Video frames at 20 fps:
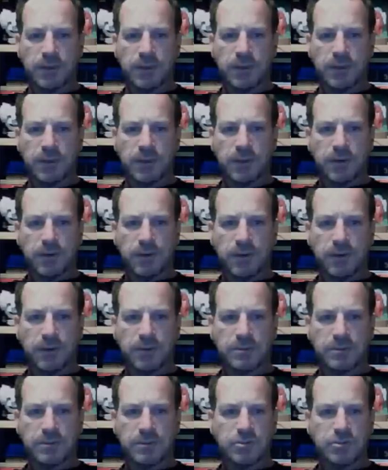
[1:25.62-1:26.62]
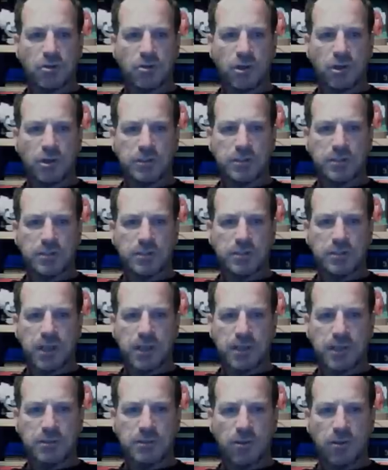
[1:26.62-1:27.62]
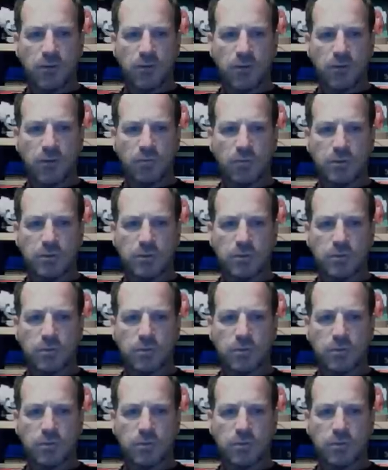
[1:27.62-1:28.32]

Stocks log worst quarter since